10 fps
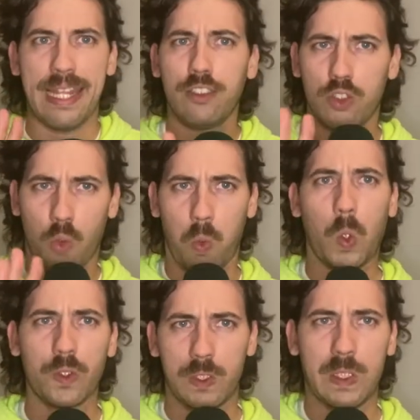It's the
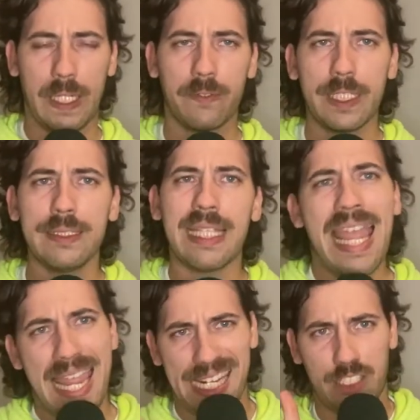World Series.
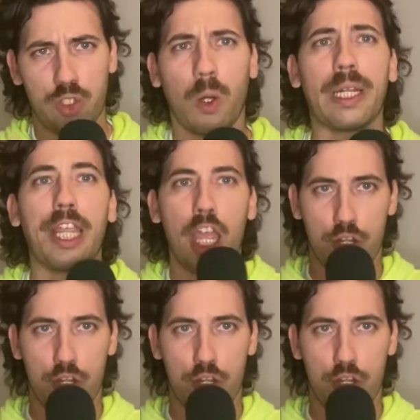It's starting